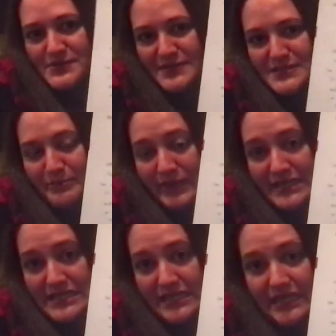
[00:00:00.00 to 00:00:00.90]
it has a
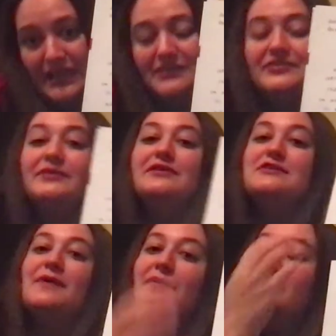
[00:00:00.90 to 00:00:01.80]
bite taken out of it,
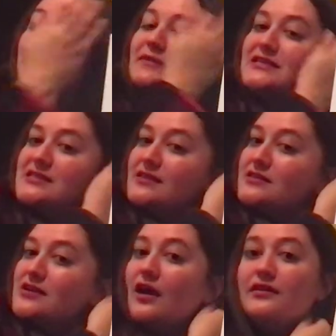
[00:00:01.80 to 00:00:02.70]
which probably means that the
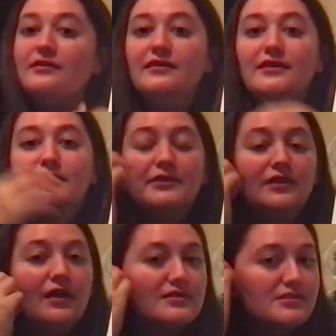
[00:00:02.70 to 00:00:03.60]
toddler that it
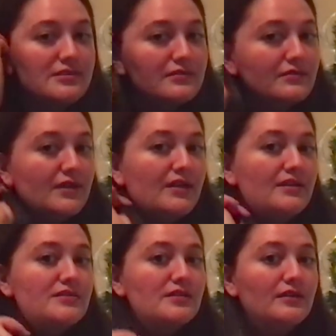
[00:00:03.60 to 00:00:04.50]
belongs to
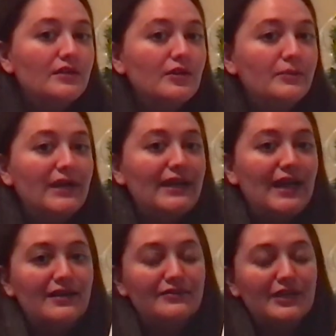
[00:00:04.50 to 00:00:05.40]
took a little bite
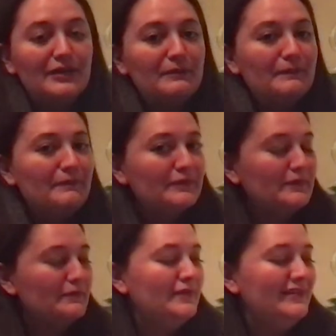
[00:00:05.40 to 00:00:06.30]
out of
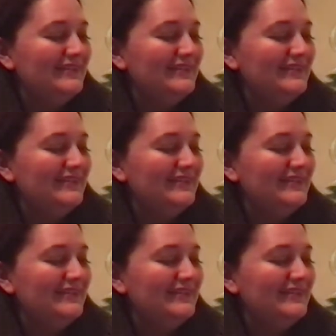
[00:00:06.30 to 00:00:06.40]
it.